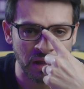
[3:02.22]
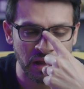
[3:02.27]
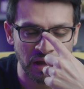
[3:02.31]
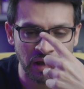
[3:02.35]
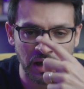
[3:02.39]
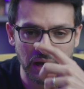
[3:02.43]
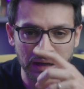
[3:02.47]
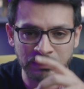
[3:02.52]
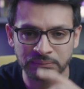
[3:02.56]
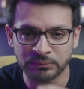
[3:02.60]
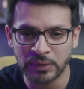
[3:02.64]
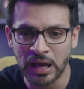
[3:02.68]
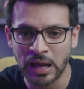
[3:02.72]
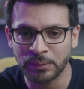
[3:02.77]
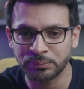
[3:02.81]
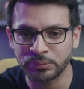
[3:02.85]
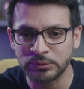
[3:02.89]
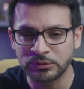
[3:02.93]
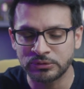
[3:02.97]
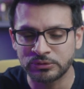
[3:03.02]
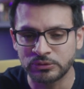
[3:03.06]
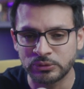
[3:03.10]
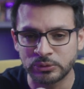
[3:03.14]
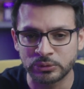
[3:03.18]

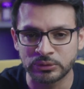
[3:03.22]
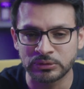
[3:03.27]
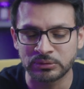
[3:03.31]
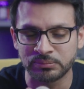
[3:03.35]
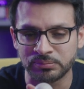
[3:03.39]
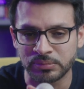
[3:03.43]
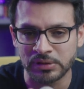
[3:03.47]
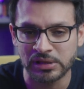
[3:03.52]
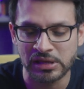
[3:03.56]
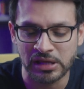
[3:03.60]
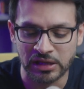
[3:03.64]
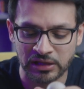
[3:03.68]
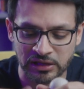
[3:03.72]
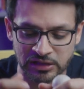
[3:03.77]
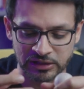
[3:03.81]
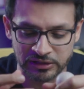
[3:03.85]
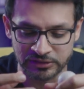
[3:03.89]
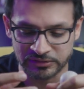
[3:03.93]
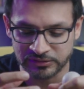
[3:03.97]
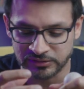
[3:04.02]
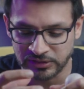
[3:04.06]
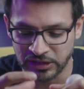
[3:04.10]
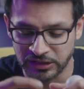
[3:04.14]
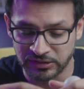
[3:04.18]
Apple strudel being
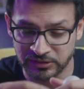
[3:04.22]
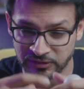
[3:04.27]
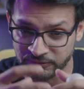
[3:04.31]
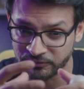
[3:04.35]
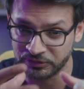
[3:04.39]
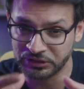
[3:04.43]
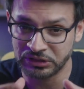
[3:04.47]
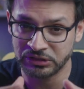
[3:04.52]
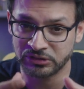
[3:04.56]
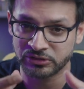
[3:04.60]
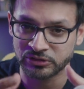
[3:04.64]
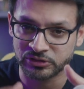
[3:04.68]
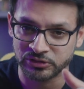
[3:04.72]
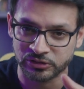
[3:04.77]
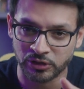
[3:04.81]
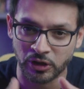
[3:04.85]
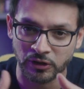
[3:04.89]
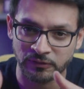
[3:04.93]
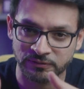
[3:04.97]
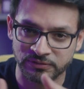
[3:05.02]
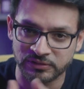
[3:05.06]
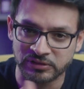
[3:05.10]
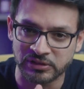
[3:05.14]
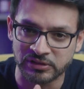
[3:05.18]
because it's a very
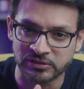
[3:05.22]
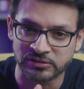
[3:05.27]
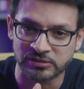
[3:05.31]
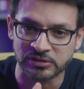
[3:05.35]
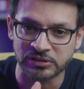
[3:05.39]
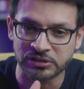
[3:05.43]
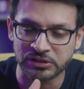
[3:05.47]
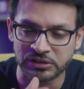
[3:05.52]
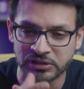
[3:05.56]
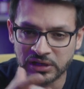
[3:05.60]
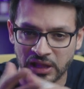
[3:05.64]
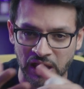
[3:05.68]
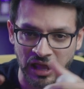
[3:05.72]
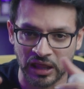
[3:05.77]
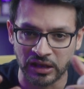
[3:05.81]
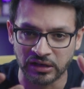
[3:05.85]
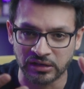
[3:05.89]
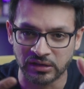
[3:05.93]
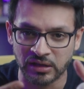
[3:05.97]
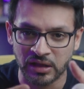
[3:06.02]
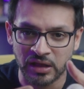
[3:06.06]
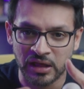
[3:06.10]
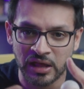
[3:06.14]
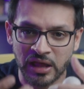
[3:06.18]
soft dessert,
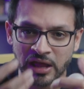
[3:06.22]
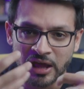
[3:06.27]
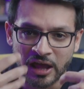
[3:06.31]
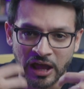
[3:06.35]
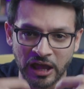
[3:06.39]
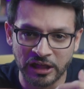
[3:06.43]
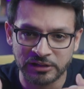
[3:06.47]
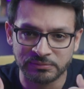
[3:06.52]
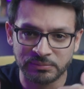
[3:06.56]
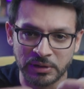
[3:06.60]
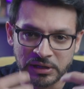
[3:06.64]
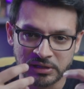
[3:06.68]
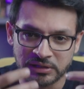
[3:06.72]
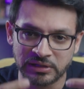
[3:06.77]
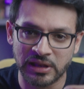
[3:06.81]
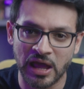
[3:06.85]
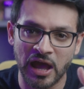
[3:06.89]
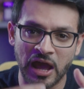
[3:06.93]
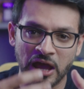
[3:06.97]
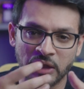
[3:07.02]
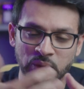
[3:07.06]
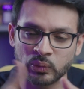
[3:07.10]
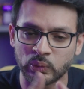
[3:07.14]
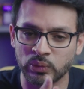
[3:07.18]
and as my
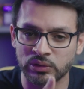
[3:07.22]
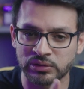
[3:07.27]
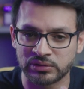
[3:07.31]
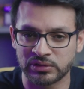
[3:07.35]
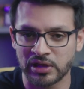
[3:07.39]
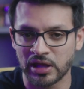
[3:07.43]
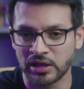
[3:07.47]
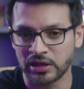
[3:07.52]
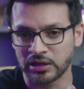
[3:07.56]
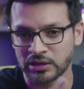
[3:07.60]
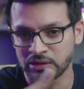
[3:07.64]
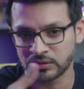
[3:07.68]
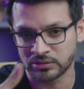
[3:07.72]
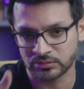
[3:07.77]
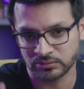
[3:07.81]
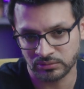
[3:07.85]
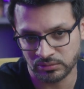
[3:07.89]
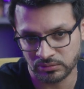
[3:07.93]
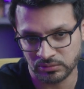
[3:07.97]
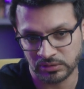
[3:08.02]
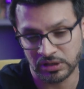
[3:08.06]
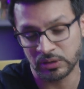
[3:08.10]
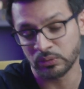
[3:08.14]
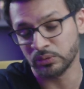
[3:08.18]
dad was
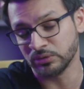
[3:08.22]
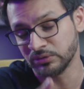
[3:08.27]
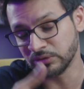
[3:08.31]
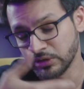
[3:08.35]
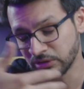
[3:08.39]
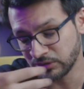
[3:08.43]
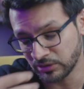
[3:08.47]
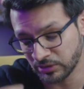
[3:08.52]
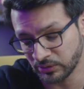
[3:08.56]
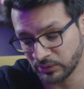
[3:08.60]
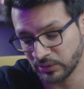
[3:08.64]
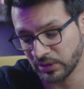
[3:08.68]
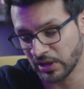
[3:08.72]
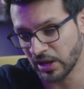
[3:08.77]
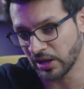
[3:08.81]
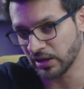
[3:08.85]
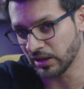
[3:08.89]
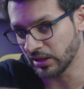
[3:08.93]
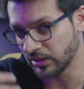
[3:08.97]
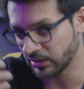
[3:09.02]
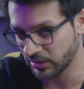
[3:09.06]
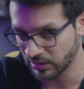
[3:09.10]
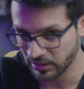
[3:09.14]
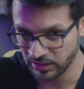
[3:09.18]
he was
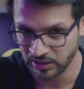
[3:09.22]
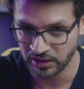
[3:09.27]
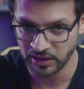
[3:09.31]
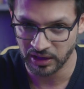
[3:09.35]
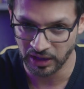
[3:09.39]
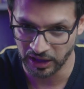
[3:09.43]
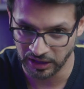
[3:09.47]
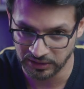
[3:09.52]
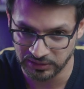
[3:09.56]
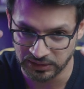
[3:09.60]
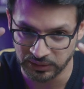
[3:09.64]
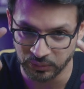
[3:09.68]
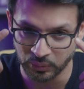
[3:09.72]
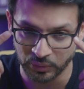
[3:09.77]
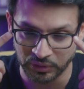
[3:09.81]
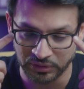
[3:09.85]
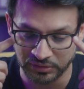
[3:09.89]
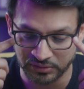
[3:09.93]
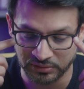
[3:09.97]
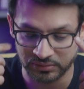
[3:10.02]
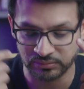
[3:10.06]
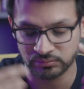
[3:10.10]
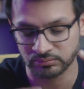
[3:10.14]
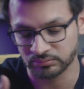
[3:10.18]
deteriorating as he
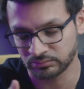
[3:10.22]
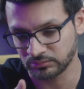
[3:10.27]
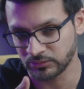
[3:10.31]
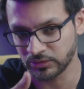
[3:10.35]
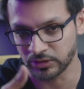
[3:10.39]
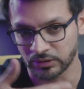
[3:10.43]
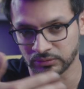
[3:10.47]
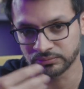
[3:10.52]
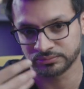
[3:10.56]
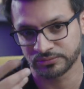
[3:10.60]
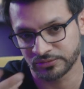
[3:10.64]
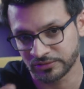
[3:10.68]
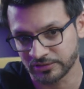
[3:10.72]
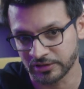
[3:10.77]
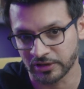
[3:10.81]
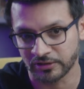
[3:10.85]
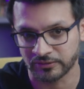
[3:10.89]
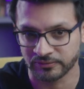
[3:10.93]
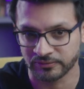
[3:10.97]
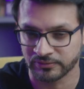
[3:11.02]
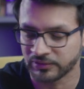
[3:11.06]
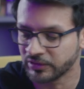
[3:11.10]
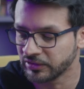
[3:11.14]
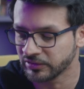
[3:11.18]
was, sick,
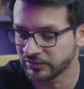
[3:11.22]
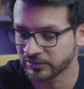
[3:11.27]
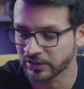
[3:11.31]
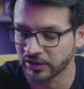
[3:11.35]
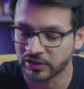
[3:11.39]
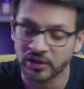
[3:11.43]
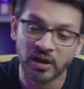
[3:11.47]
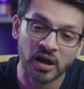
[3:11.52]
very sick.